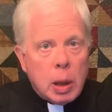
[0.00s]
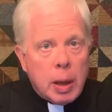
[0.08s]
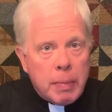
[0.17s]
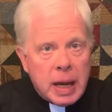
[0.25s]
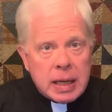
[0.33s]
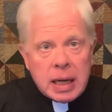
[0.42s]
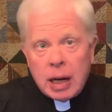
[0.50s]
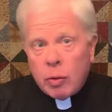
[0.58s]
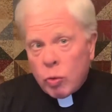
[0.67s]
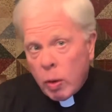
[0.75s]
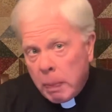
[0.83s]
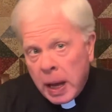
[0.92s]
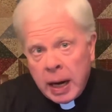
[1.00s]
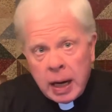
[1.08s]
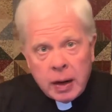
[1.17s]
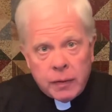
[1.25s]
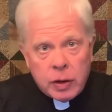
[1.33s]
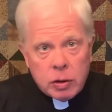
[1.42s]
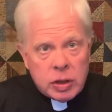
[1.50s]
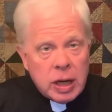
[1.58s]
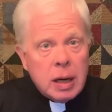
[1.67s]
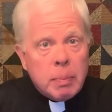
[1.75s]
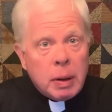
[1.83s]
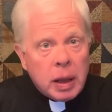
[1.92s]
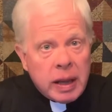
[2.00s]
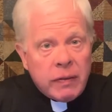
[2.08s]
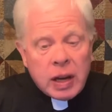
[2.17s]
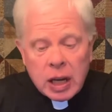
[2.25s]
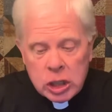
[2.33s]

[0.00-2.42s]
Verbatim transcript: lamenting and repenting of their sin and believing